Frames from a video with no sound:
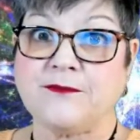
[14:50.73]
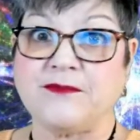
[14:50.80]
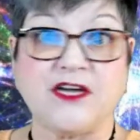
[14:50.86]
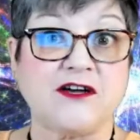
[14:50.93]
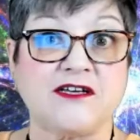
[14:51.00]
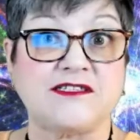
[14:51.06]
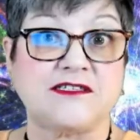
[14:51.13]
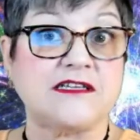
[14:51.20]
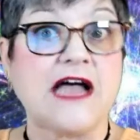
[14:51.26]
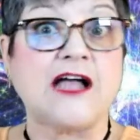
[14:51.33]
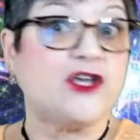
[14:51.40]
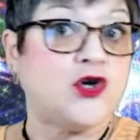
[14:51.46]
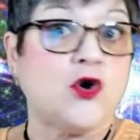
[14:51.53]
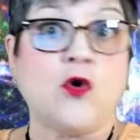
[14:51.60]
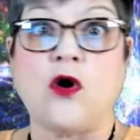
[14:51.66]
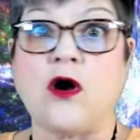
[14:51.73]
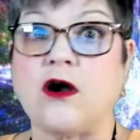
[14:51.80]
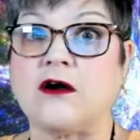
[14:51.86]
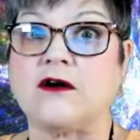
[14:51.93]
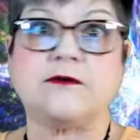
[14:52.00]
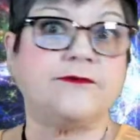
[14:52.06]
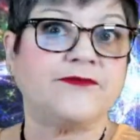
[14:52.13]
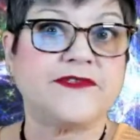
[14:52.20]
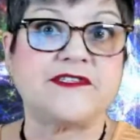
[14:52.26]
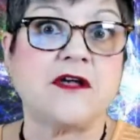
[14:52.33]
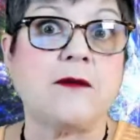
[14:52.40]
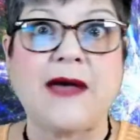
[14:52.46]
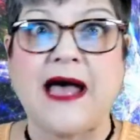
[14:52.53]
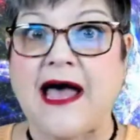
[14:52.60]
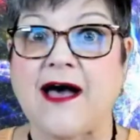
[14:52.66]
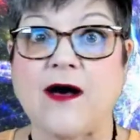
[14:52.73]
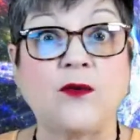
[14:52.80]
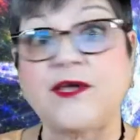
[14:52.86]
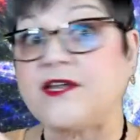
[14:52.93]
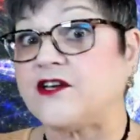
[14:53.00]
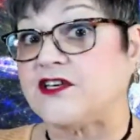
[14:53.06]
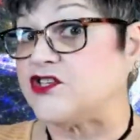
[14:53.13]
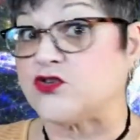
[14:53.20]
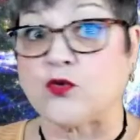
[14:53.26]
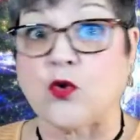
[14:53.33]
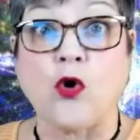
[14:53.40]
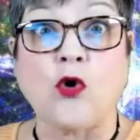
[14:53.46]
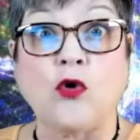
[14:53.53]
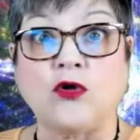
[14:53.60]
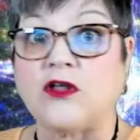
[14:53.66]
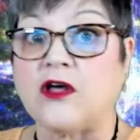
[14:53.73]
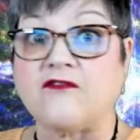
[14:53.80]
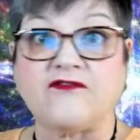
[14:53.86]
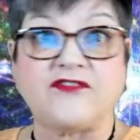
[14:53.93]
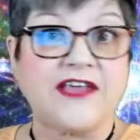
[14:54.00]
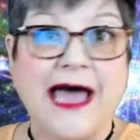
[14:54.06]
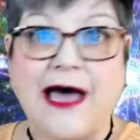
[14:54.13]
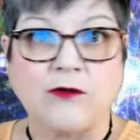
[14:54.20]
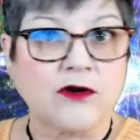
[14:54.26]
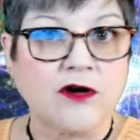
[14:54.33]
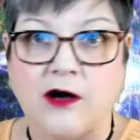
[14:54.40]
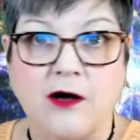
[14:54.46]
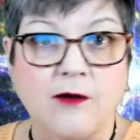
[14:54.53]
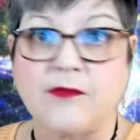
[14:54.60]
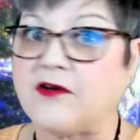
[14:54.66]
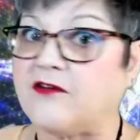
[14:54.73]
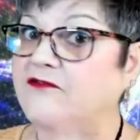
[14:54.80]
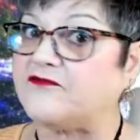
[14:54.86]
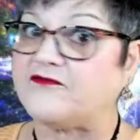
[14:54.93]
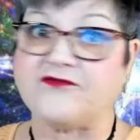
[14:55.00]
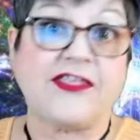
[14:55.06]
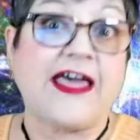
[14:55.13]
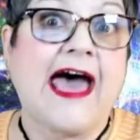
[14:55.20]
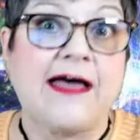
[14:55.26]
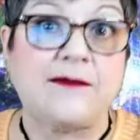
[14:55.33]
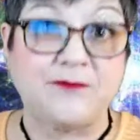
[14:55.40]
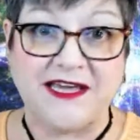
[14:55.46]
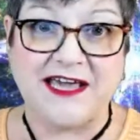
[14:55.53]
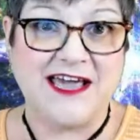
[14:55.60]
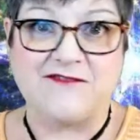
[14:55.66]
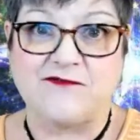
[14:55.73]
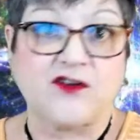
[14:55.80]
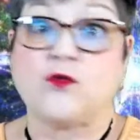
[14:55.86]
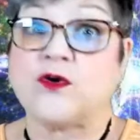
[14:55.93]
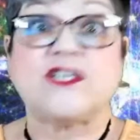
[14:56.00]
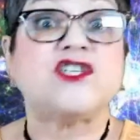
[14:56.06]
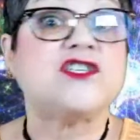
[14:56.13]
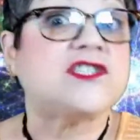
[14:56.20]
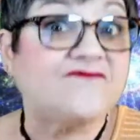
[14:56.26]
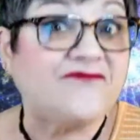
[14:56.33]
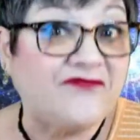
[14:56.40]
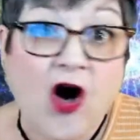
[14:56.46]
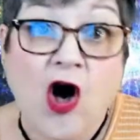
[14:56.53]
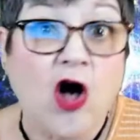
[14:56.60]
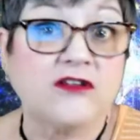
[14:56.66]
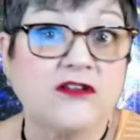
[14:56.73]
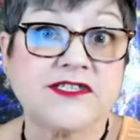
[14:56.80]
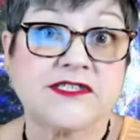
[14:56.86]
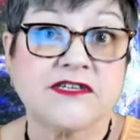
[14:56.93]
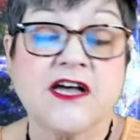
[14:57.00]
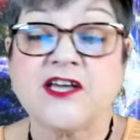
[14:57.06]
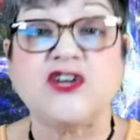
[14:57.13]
because you're somehow in control of the outcome of that behavior, which is false.